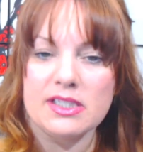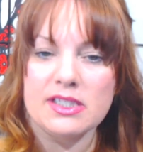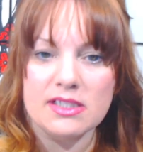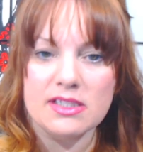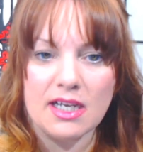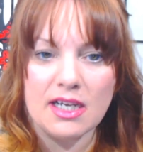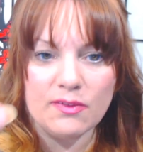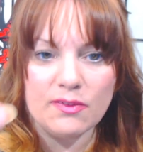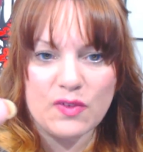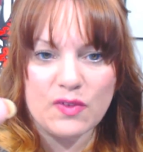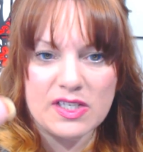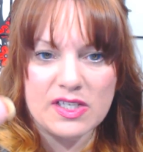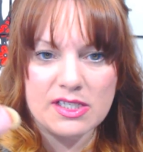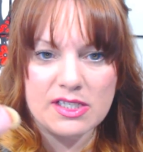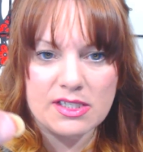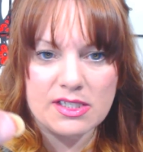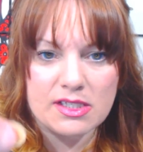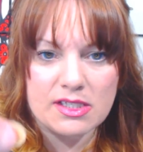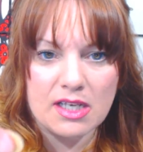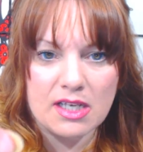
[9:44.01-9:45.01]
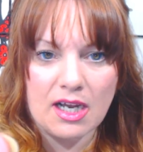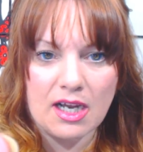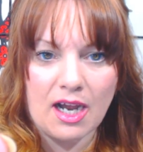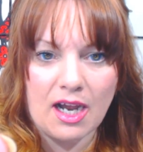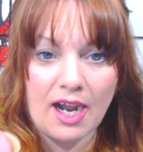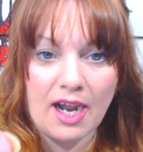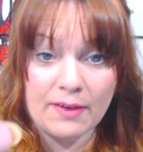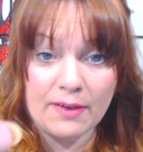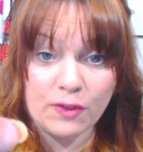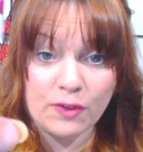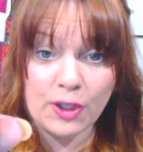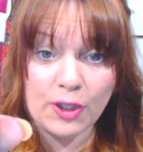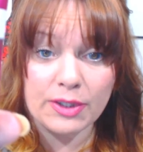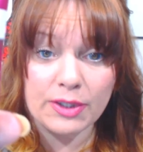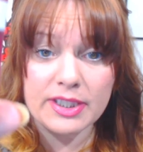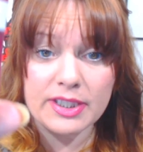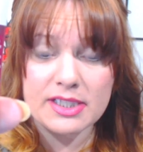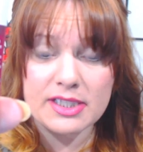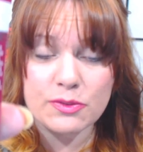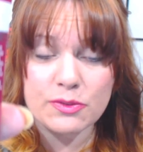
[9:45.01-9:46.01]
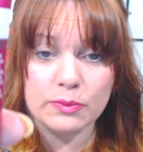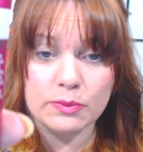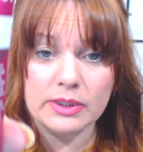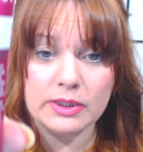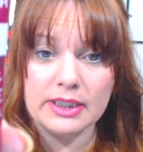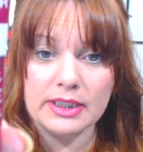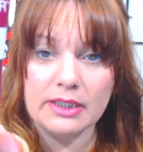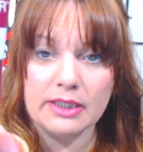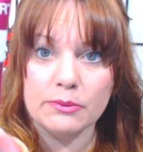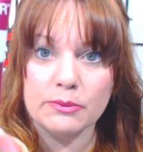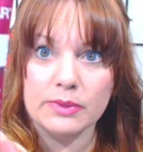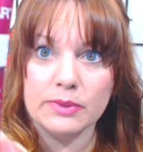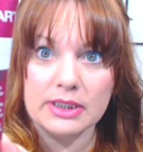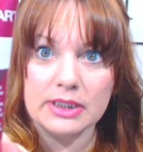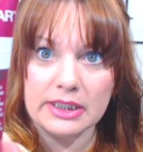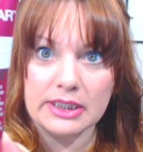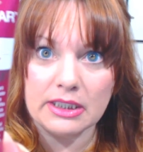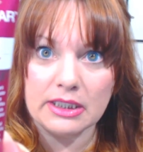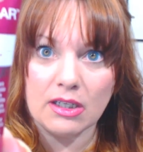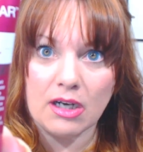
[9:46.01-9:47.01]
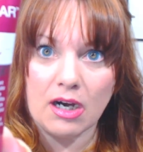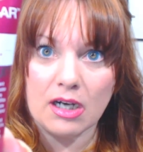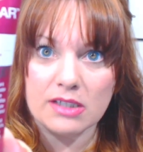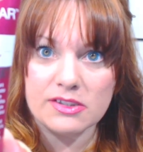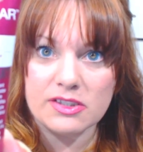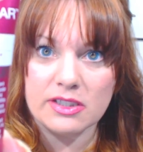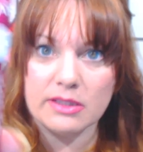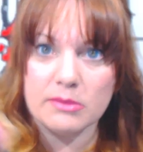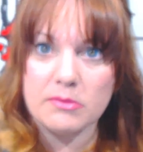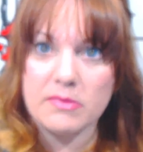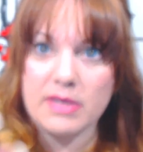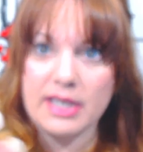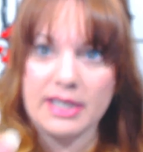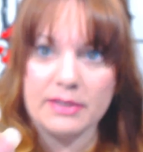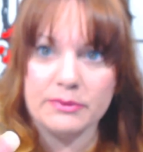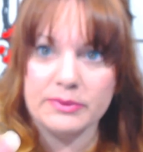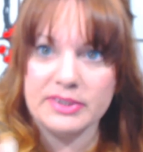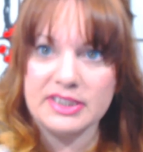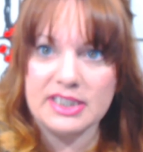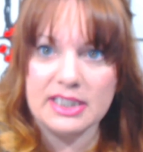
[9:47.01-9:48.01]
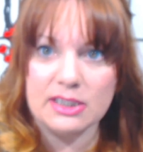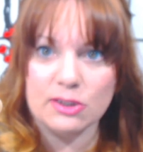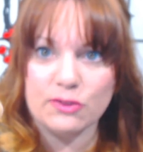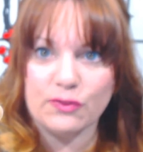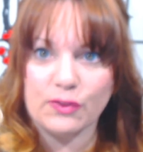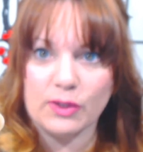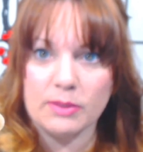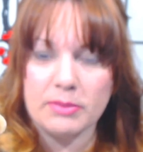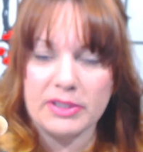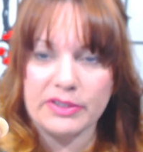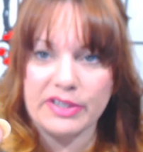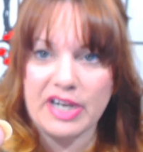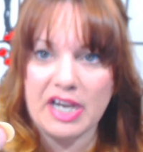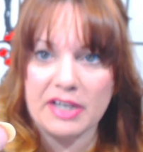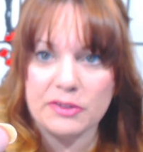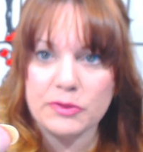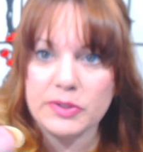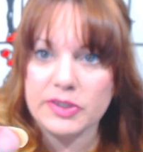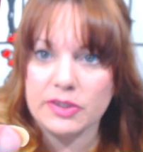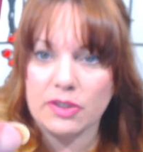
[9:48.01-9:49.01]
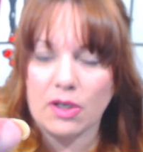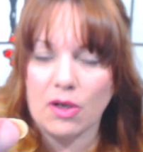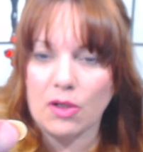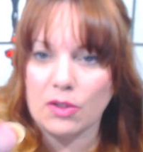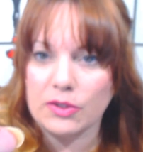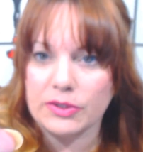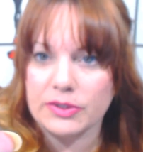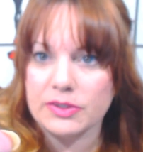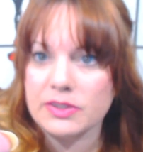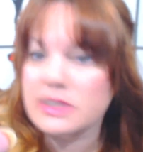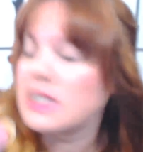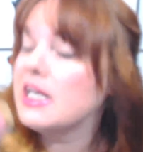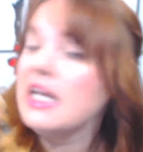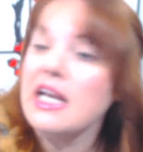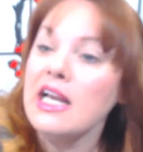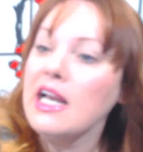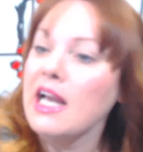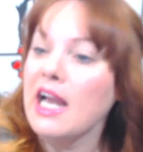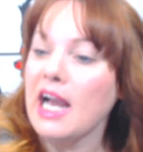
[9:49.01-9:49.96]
This stuff is, I've heard, is really, really awesome. It retails for about $100.